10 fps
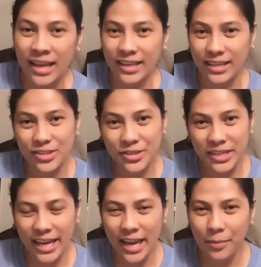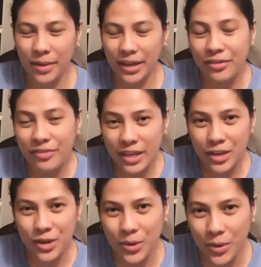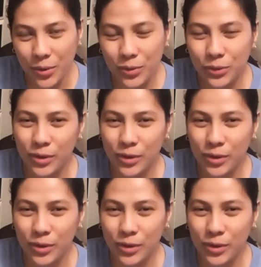Yesterday, I made a video